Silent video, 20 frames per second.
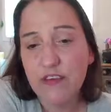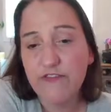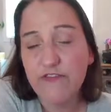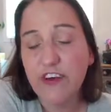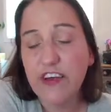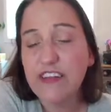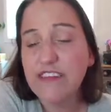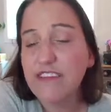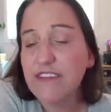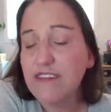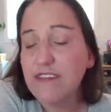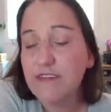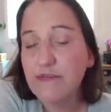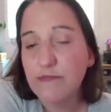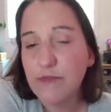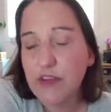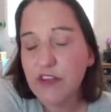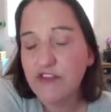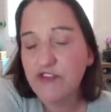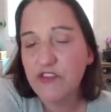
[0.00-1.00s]
I didn't
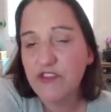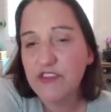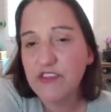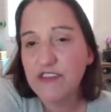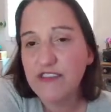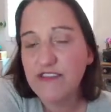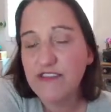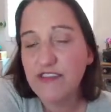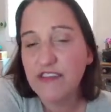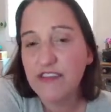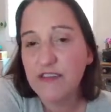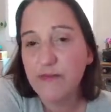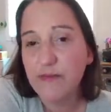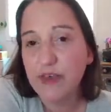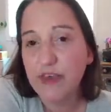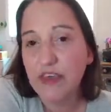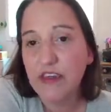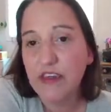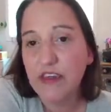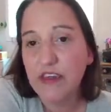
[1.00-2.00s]
mention this at the
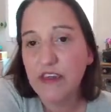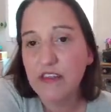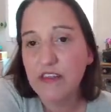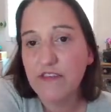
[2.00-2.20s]
beginning of the